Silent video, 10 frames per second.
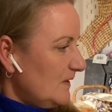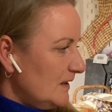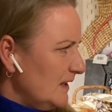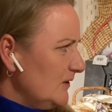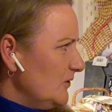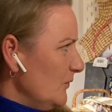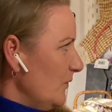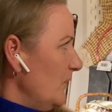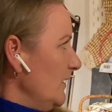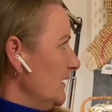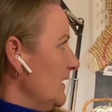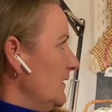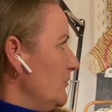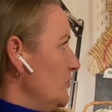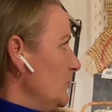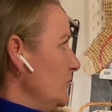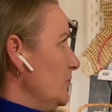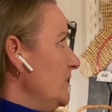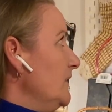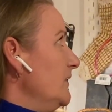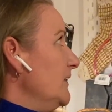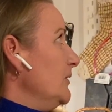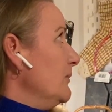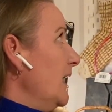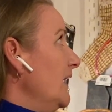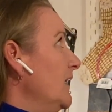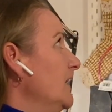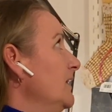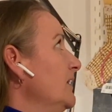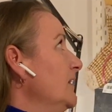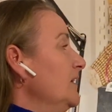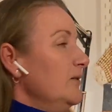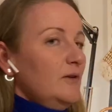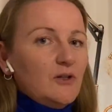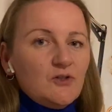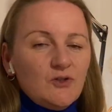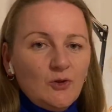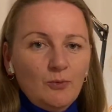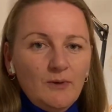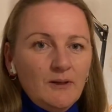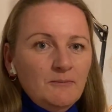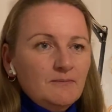I don't think I have shown you either in my October.